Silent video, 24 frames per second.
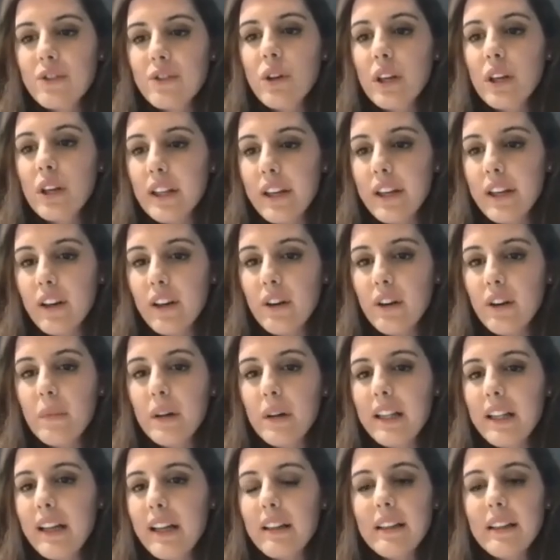layer, but
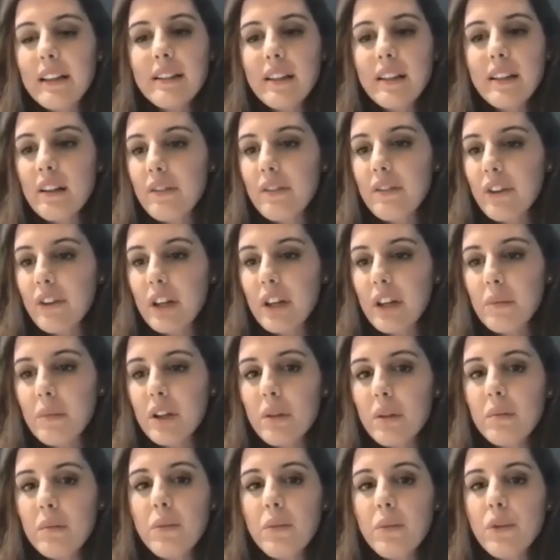at least at the very
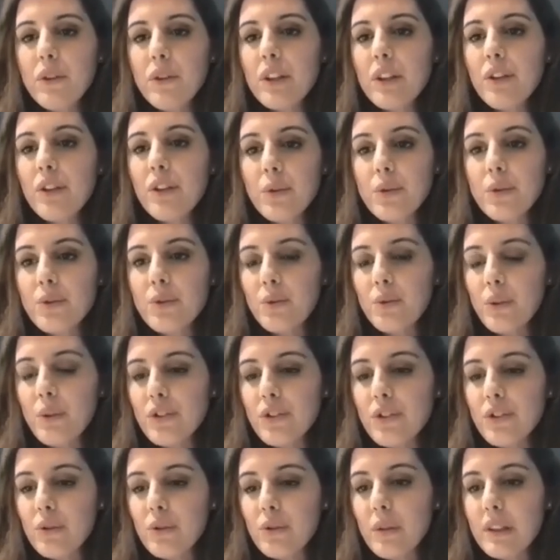minimum, you need those two
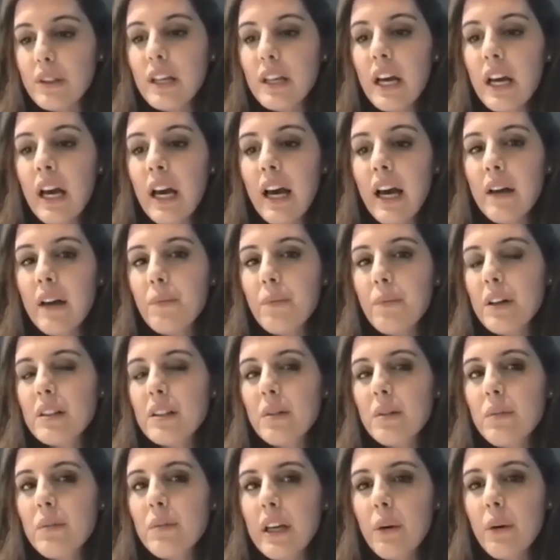instruments and
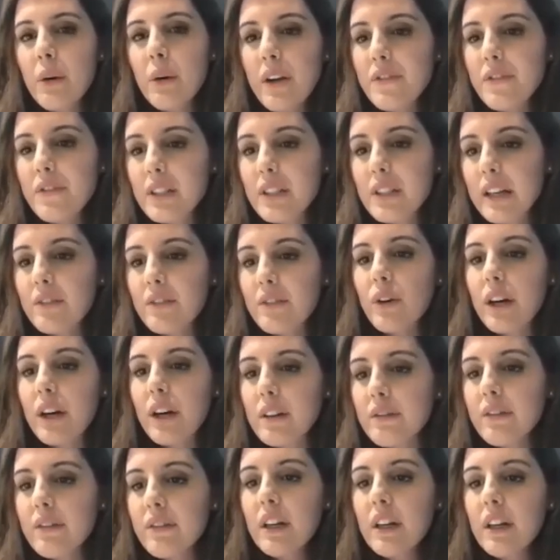possibly a wave scan to kind
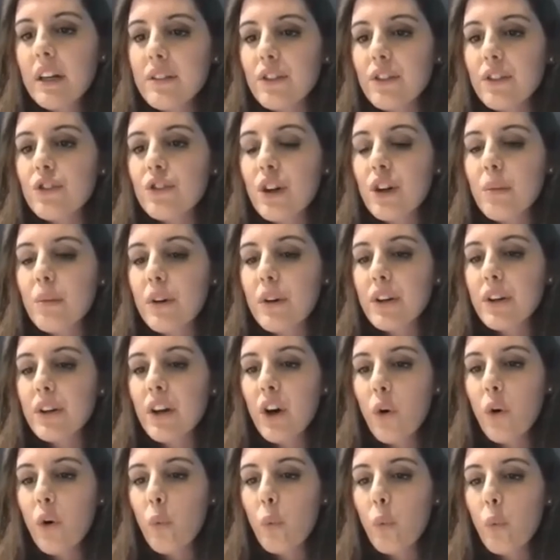of determine
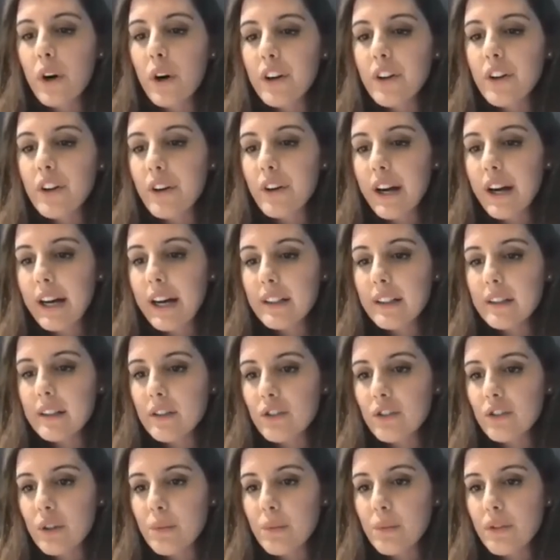where you're headed in
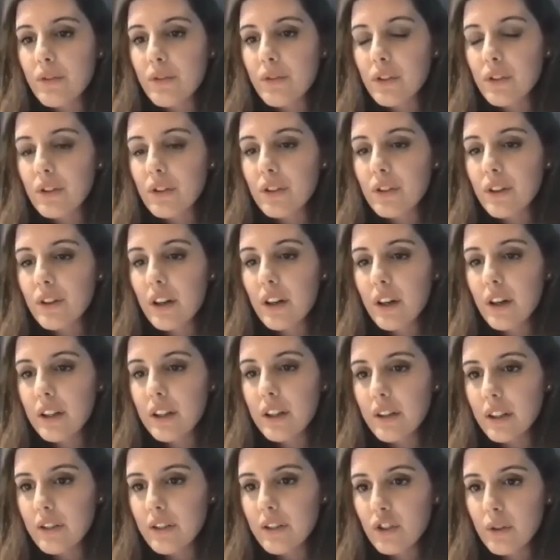terms of your
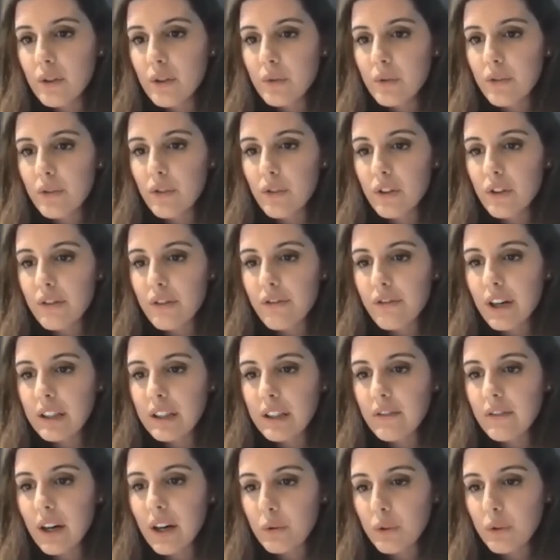refractive
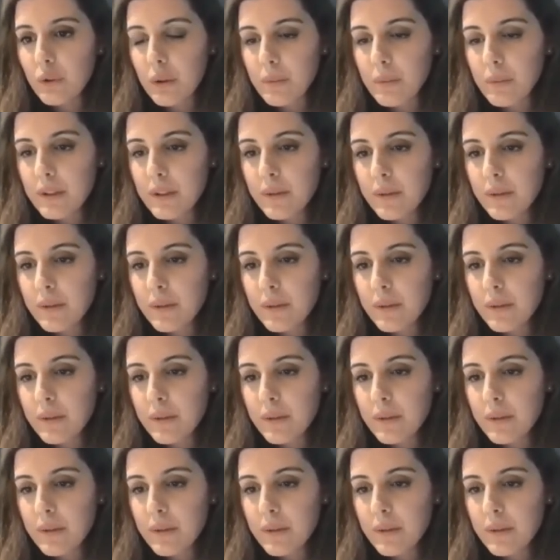outcomes.